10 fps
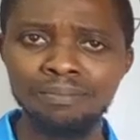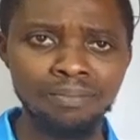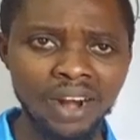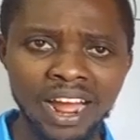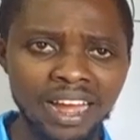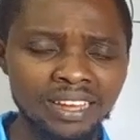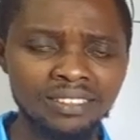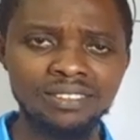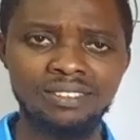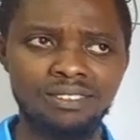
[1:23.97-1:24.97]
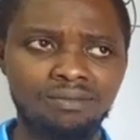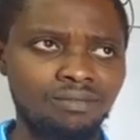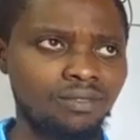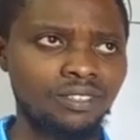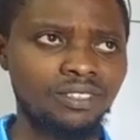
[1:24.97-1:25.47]
Price,
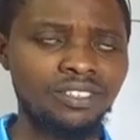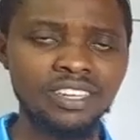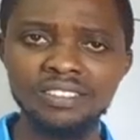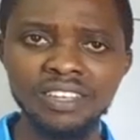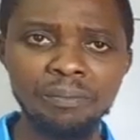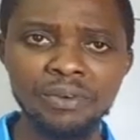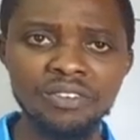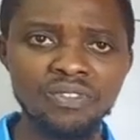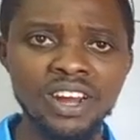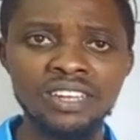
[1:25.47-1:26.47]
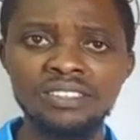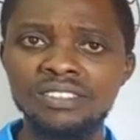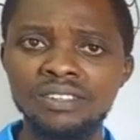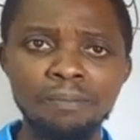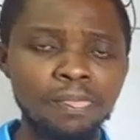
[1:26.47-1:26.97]
taste and
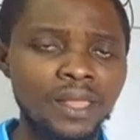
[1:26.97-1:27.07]
preference,